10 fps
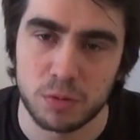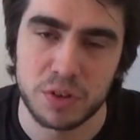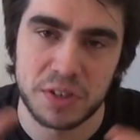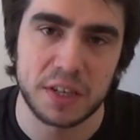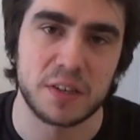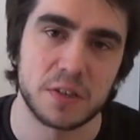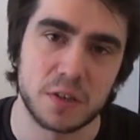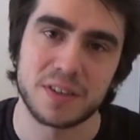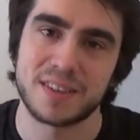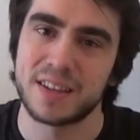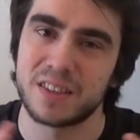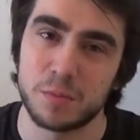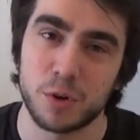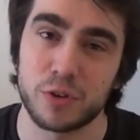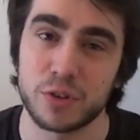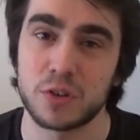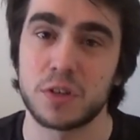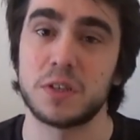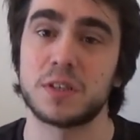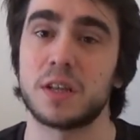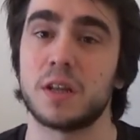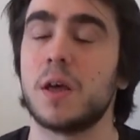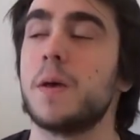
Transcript: the citizens and democracies and